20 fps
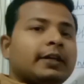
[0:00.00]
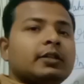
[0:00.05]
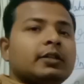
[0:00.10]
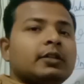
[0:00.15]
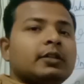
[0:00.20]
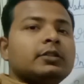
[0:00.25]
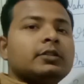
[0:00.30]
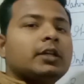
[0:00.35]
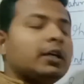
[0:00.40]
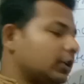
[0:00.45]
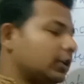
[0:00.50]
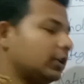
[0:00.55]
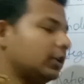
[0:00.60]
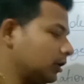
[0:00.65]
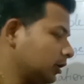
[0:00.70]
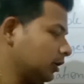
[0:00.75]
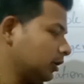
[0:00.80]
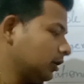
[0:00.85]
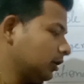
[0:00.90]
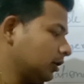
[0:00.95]
three factors
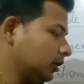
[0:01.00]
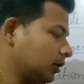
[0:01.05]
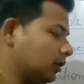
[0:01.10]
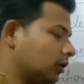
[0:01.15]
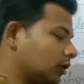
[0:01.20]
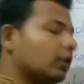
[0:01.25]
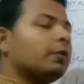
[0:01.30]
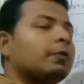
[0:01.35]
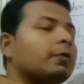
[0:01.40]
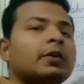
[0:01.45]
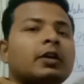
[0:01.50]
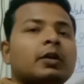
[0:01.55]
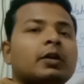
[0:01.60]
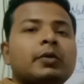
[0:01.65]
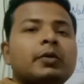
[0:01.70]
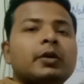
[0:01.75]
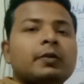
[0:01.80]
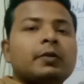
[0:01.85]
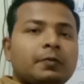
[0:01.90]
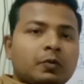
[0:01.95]
are
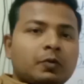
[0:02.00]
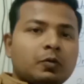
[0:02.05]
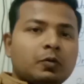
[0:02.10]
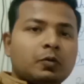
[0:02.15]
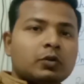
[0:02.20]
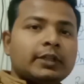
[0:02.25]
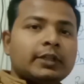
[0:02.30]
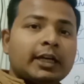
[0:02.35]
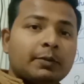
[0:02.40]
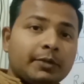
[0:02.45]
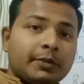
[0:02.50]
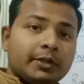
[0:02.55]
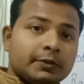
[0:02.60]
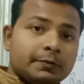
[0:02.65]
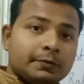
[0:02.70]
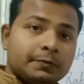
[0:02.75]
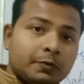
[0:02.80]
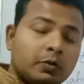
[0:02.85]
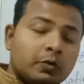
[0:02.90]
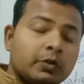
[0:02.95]
of a number 4,
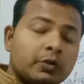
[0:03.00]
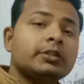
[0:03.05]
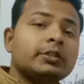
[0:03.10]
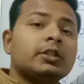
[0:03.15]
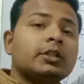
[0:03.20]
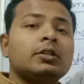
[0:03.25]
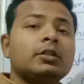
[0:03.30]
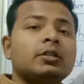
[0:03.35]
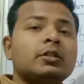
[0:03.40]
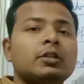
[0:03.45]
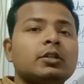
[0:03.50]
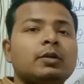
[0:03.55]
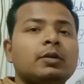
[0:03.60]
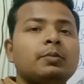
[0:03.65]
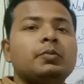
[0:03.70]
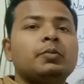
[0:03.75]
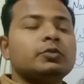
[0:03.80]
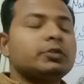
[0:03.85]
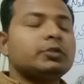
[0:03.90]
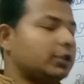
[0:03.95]
that means 4 is
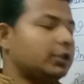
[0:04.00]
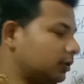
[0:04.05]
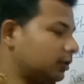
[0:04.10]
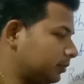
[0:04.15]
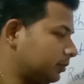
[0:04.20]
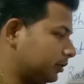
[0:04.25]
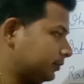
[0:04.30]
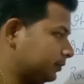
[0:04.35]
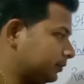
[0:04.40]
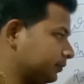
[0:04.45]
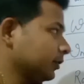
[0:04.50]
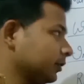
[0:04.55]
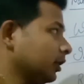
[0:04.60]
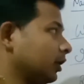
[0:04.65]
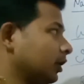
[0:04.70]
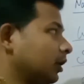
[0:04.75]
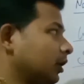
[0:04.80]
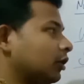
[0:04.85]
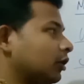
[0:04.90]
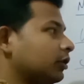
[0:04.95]
a composite number.
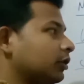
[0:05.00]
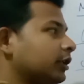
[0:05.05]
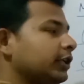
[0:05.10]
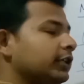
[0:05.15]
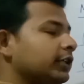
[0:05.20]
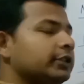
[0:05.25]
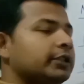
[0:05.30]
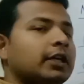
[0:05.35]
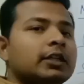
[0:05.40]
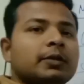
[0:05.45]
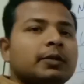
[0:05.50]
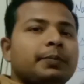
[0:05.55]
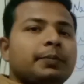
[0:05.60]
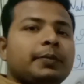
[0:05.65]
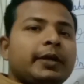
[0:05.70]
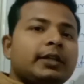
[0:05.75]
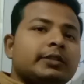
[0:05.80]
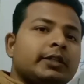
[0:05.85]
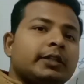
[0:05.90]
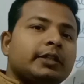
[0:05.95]
Now
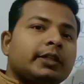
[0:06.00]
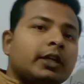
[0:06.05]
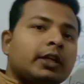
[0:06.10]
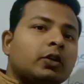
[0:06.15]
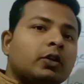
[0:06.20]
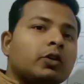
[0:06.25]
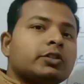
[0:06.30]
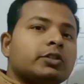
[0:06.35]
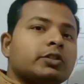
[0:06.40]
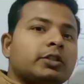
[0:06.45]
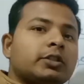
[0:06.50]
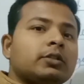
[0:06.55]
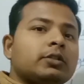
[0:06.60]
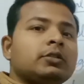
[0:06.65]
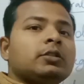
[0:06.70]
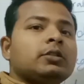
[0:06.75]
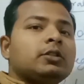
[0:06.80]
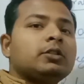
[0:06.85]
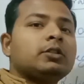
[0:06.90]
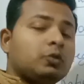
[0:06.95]
these are the basic
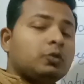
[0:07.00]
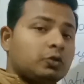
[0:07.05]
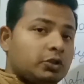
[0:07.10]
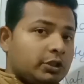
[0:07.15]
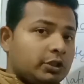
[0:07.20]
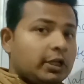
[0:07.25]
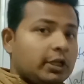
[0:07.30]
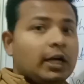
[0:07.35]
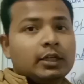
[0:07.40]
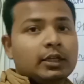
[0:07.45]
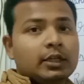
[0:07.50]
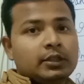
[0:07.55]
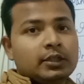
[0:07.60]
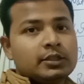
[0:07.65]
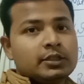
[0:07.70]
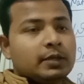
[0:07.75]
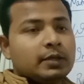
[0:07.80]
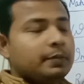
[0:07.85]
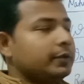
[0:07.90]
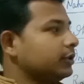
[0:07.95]
introduction to
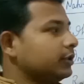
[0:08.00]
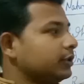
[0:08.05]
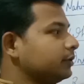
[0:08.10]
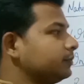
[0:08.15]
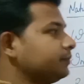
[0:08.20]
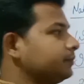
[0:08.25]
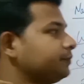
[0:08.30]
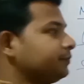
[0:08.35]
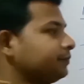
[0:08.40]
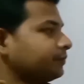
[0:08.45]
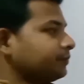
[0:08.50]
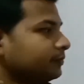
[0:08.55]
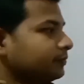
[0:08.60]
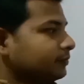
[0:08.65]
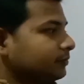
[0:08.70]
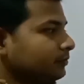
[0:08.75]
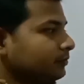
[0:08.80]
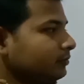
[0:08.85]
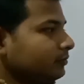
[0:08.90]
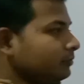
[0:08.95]
start the chapter.
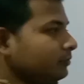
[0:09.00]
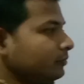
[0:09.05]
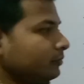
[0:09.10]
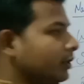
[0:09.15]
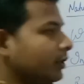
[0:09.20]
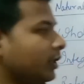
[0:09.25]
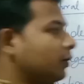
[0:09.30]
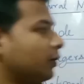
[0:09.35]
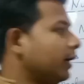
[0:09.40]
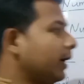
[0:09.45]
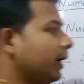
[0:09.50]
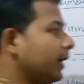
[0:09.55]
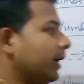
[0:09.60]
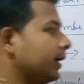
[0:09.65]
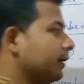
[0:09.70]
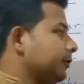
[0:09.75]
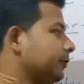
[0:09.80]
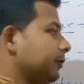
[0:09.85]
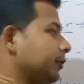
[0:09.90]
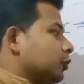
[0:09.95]

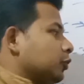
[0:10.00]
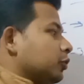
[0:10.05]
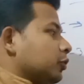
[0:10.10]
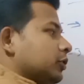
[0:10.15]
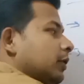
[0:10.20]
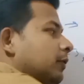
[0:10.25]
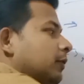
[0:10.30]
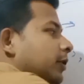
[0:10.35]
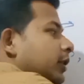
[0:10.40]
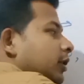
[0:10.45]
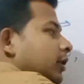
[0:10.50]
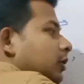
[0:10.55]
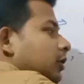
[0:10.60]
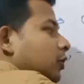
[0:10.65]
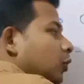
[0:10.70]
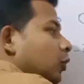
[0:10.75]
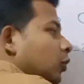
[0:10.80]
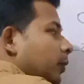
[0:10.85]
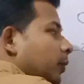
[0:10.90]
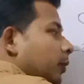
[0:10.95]
Now I have
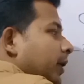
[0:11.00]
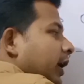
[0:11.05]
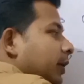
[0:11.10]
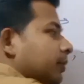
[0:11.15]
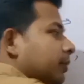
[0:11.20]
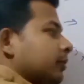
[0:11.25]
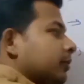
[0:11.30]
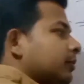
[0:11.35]
used the word